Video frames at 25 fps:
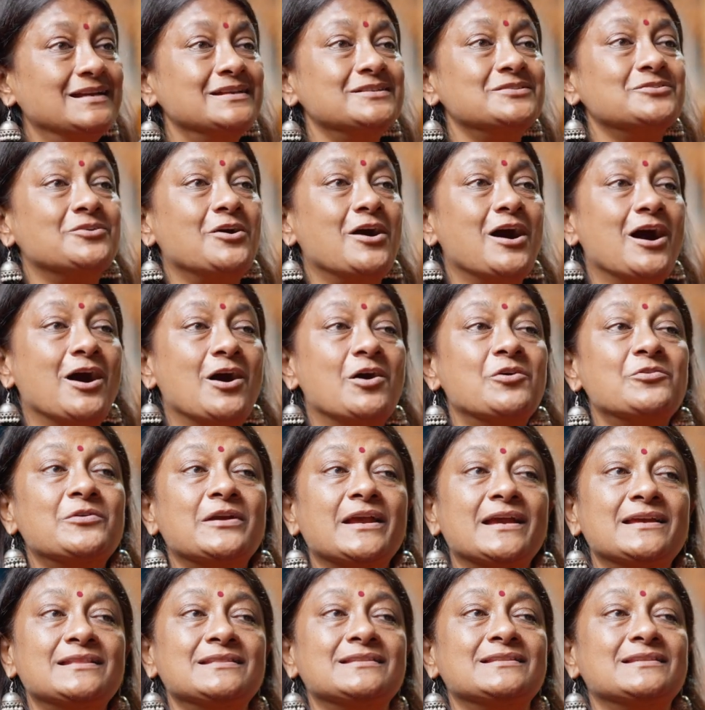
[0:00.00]
So how
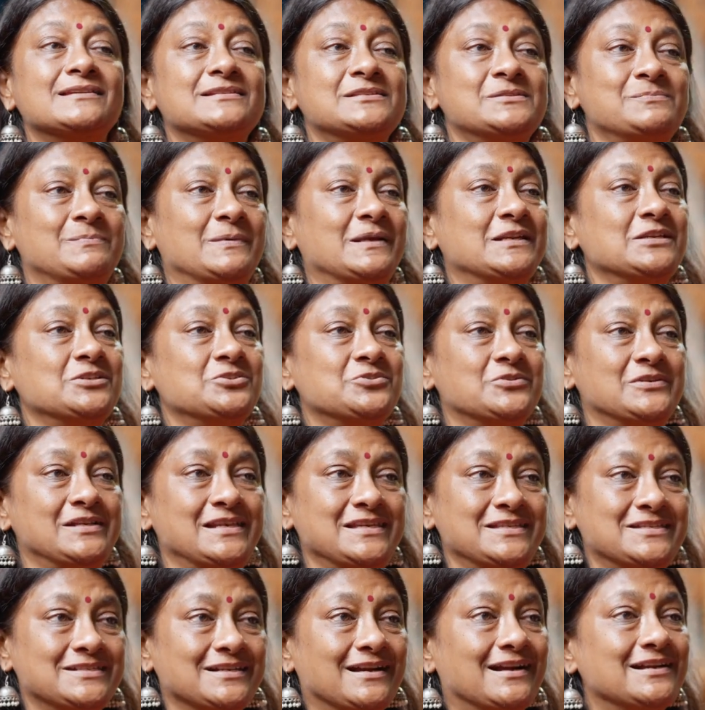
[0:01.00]
can the
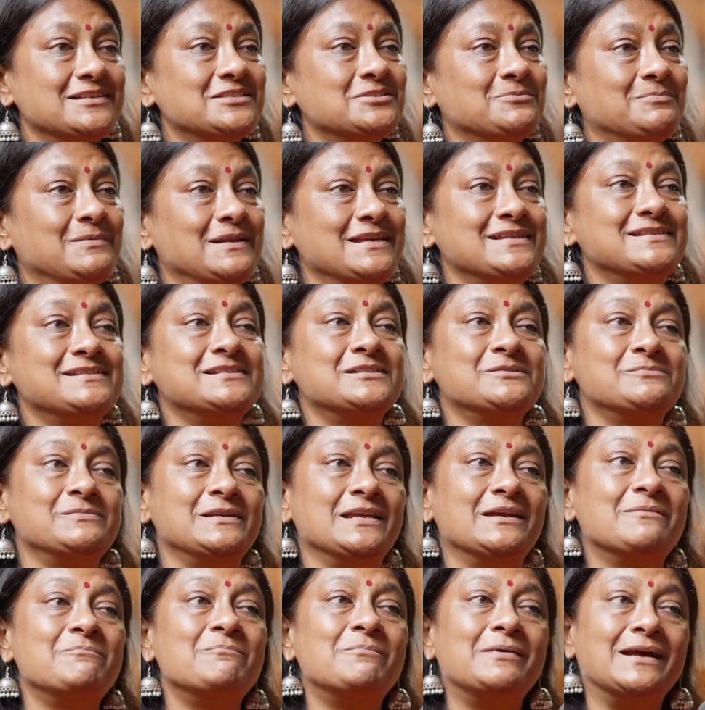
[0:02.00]
spiritually charged places
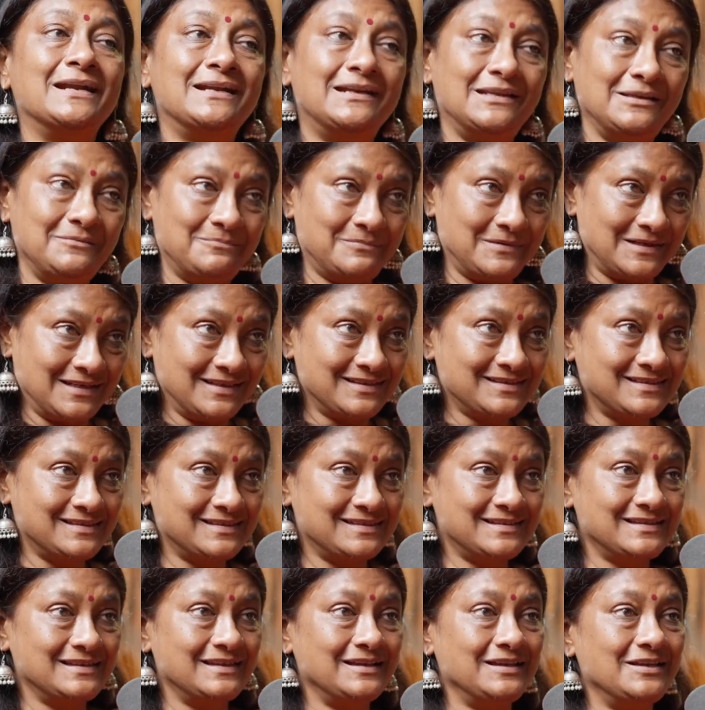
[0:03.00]
be a party
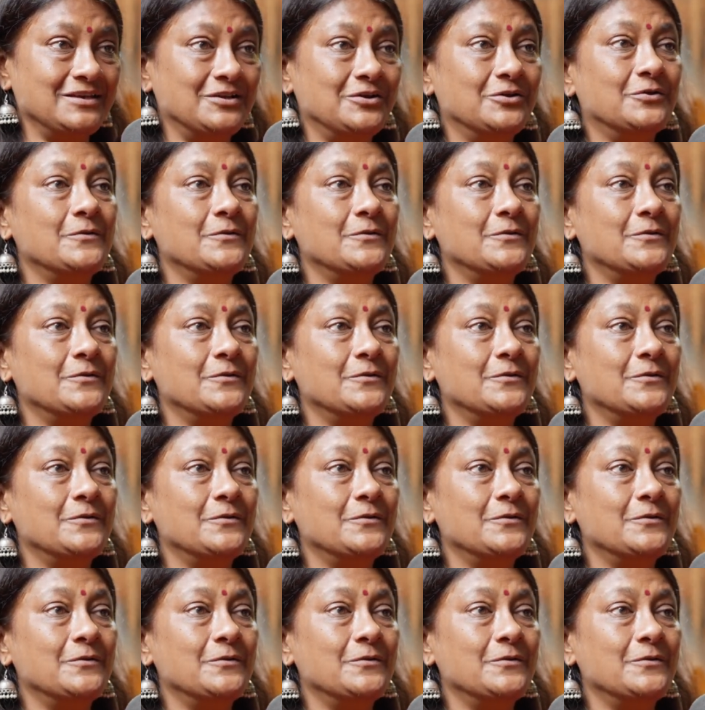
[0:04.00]
place, you